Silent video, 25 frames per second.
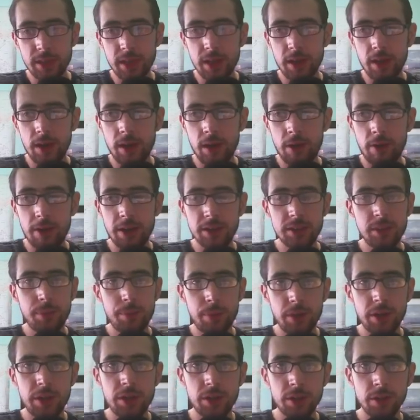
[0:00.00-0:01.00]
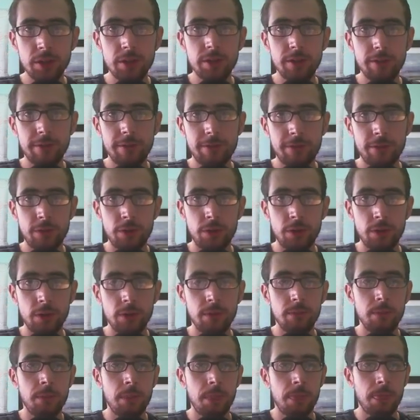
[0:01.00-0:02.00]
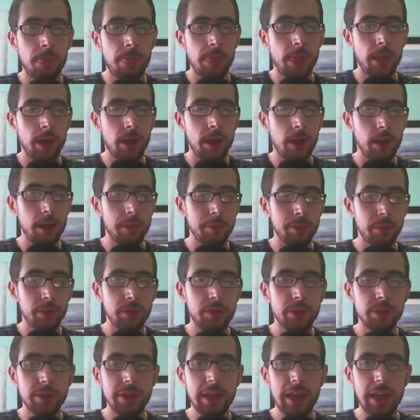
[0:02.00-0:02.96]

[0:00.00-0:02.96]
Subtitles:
are actually pretty good for Ubuntu,